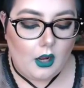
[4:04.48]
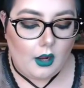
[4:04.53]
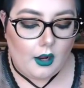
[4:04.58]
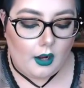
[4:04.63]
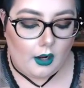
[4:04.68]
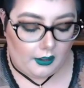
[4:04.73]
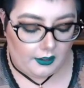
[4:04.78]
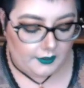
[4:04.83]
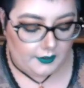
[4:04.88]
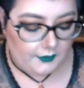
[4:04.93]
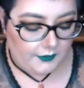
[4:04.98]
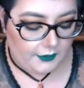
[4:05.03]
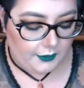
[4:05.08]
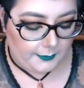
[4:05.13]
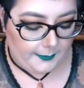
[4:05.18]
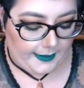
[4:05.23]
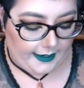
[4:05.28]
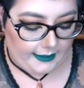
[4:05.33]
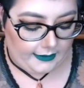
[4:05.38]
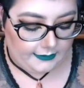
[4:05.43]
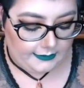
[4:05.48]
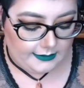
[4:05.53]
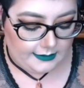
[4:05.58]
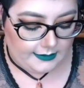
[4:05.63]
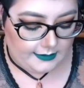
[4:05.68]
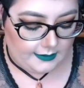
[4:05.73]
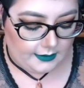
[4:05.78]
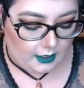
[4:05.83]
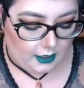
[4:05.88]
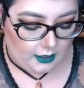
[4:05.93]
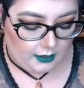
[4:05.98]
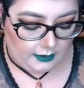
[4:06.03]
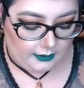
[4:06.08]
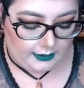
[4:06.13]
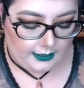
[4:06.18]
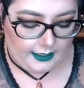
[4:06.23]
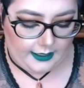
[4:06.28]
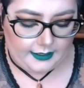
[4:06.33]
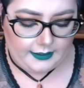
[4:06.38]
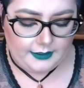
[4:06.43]
All of their palettes are
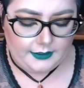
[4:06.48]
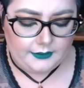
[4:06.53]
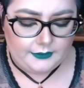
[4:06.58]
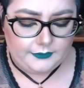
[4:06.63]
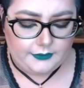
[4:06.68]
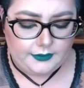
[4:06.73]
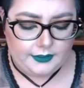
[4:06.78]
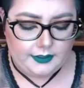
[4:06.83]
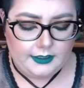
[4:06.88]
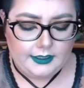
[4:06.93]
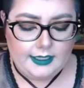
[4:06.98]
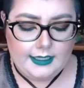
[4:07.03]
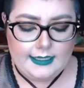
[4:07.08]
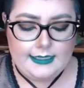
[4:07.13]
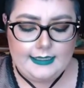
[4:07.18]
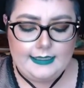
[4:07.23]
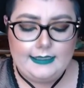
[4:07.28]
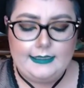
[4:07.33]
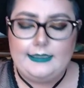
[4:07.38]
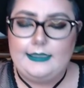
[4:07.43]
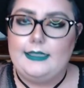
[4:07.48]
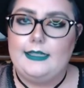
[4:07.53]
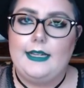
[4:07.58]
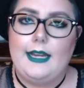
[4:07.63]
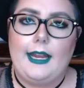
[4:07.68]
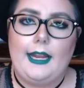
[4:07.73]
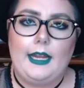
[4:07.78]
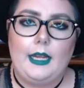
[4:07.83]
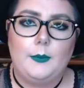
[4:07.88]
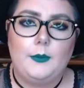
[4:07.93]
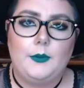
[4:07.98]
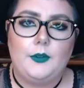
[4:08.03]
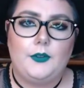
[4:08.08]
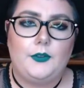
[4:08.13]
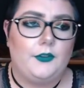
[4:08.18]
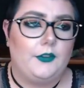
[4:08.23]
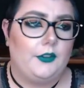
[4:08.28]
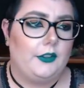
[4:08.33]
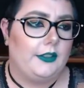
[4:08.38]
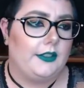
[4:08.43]
kind of named
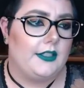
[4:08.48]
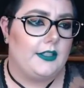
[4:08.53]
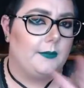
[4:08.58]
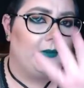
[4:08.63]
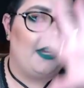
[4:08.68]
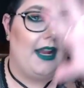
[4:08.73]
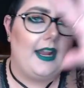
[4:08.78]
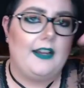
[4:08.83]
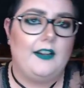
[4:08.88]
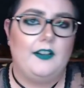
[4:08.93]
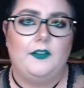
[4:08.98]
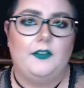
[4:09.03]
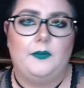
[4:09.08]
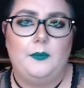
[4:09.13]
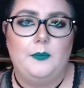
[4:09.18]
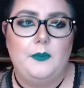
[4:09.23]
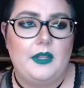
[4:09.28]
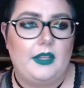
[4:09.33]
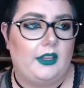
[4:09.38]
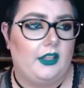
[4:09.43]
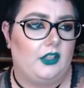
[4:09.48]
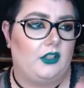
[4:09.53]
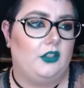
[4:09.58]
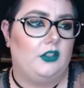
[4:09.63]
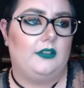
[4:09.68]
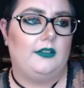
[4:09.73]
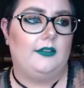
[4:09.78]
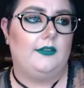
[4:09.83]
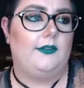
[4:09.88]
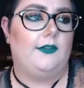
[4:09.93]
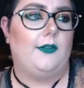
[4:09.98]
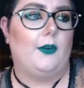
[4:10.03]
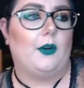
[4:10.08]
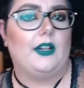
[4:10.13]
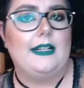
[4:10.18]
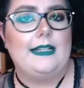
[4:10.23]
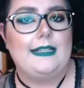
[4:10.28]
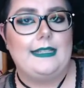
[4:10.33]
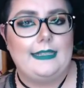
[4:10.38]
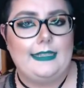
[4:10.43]
for some kind of mythical
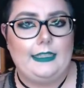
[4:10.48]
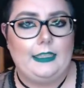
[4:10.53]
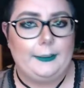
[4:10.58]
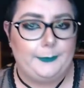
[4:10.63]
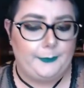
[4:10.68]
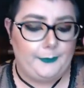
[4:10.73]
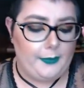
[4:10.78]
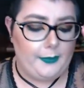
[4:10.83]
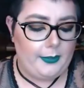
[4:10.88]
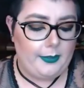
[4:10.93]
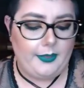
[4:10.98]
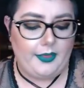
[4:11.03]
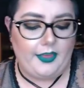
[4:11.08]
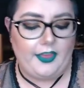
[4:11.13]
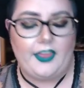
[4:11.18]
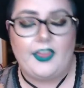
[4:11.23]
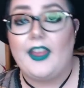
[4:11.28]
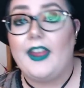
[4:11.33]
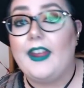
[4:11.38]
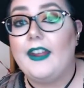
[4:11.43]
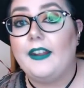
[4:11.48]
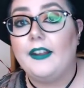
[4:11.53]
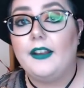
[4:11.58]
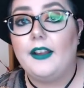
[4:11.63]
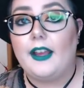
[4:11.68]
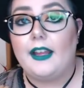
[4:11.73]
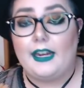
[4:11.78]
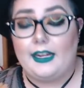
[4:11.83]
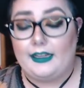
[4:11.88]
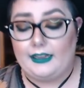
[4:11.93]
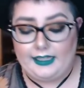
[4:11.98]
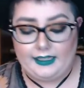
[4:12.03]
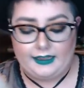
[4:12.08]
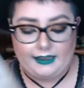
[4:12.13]
foresty thing, and I like